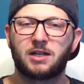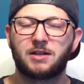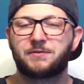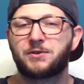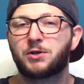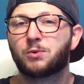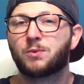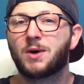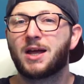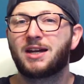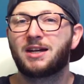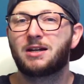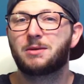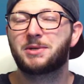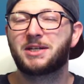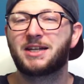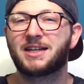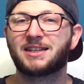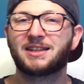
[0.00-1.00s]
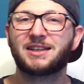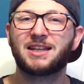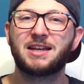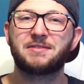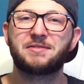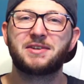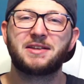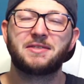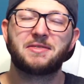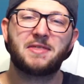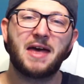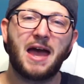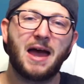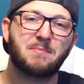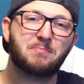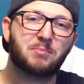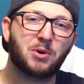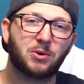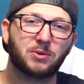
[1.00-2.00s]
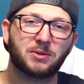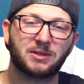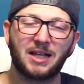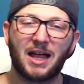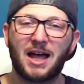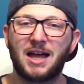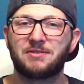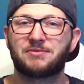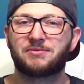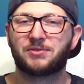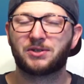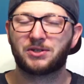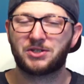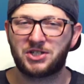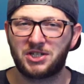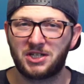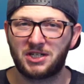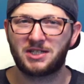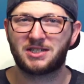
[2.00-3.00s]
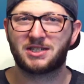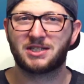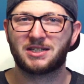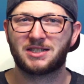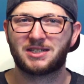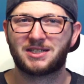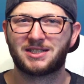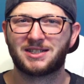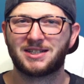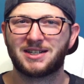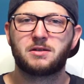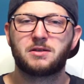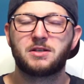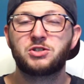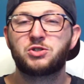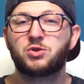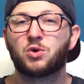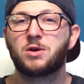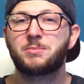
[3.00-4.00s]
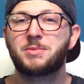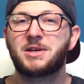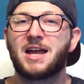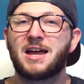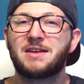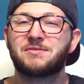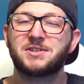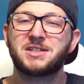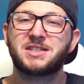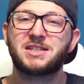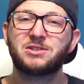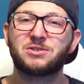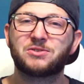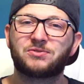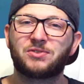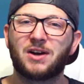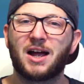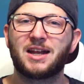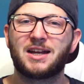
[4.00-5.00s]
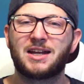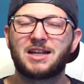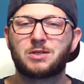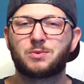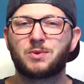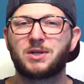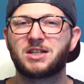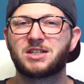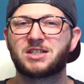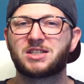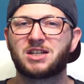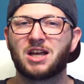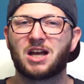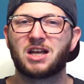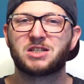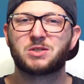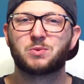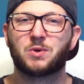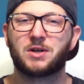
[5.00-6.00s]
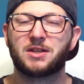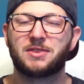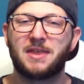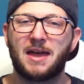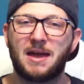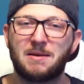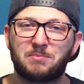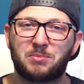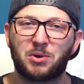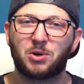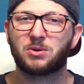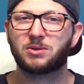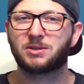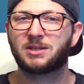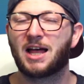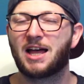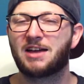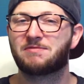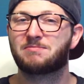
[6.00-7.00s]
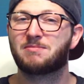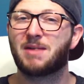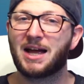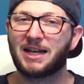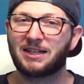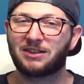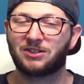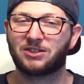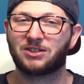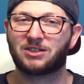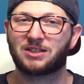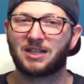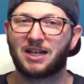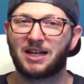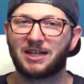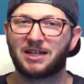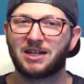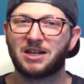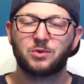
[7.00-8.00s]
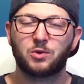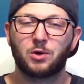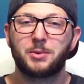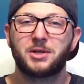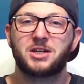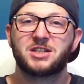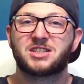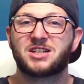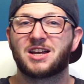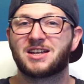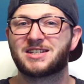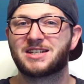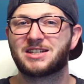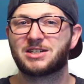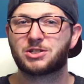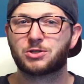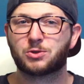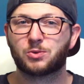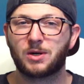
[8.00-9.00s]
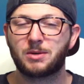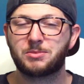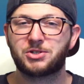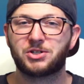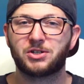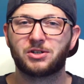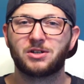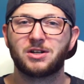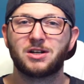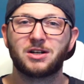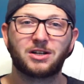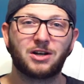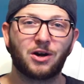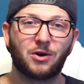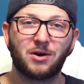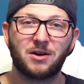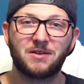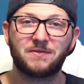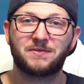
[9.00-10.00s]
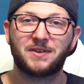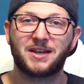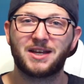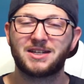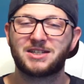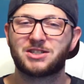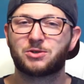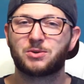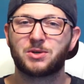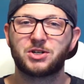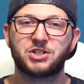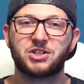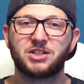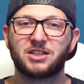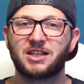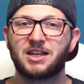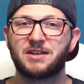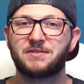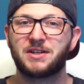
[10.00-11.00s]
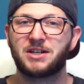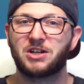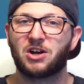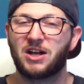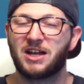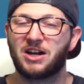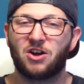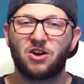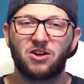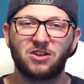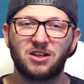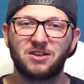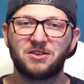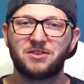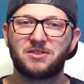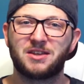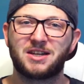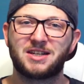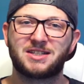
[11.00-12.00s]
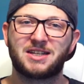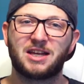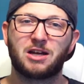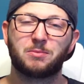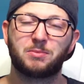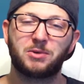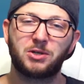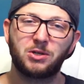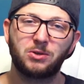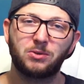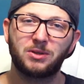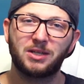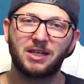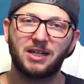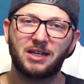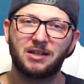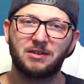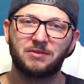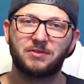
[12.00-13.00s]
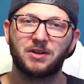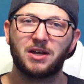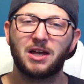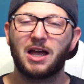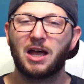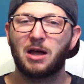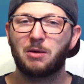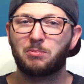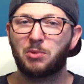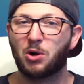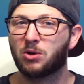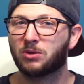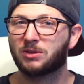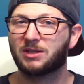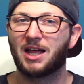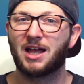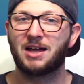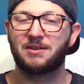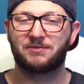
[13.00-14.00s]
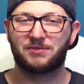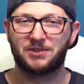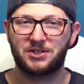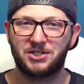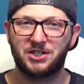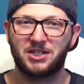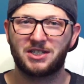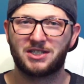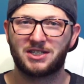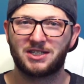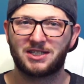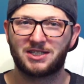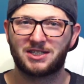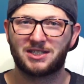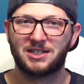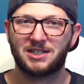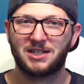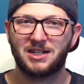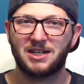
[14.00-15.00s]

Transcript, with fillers: If you're ready to begin living that bold life for Jesus, then join me every single Friday as we discuss what that bold life might look like. We'll be discussing scripture, current events, Christian living, and all other things to help you live a bold life for Jesus.